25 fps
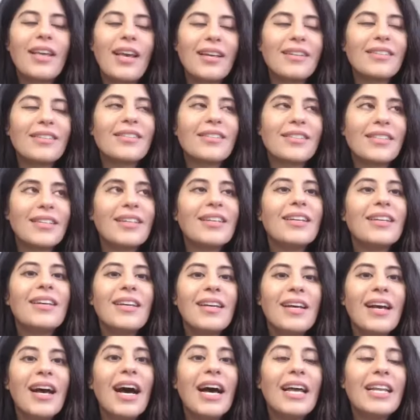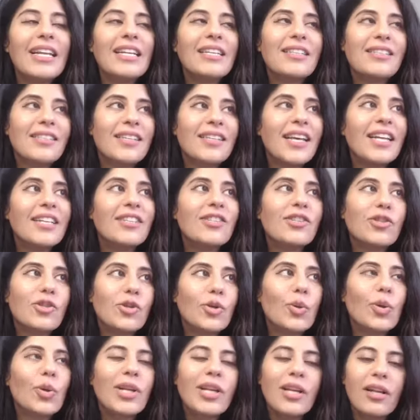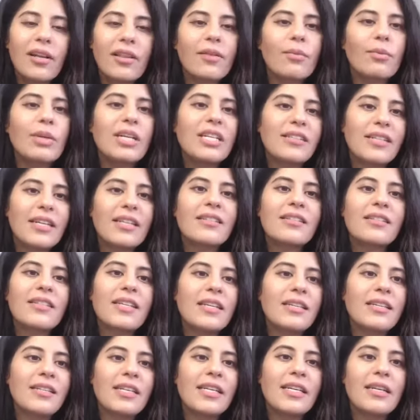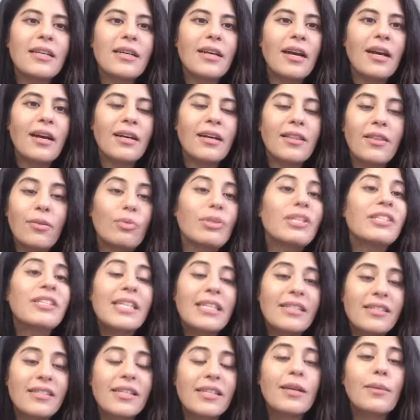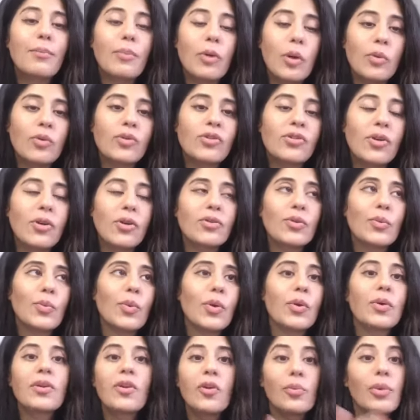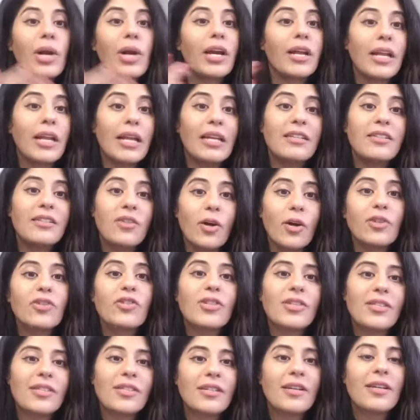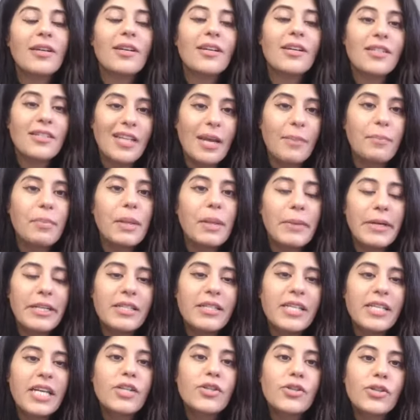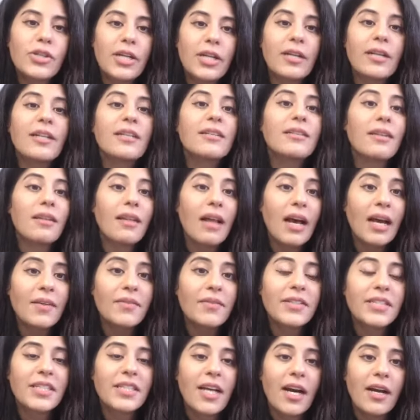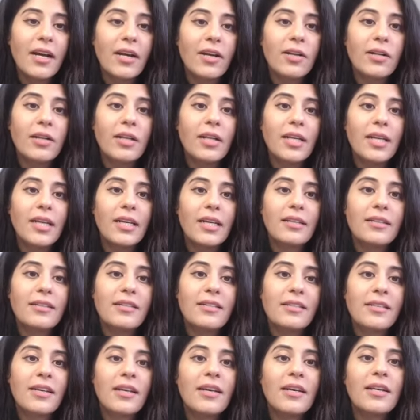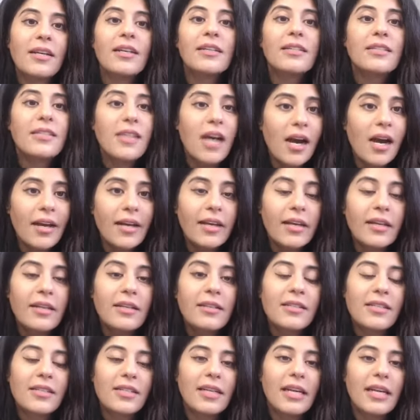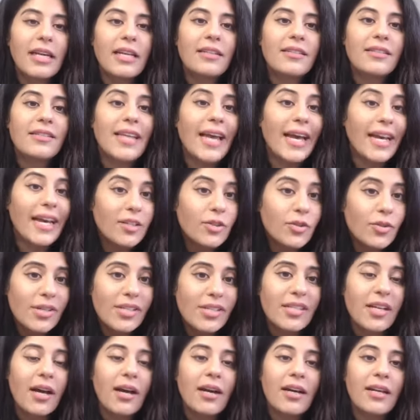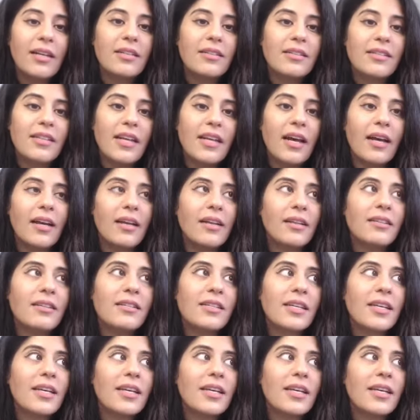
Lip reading: Yes. And it's truly a 360 approach, Dr. Wong. You're right. It's not just supplementation, it's lifestyle, it's diet, it's exercise, and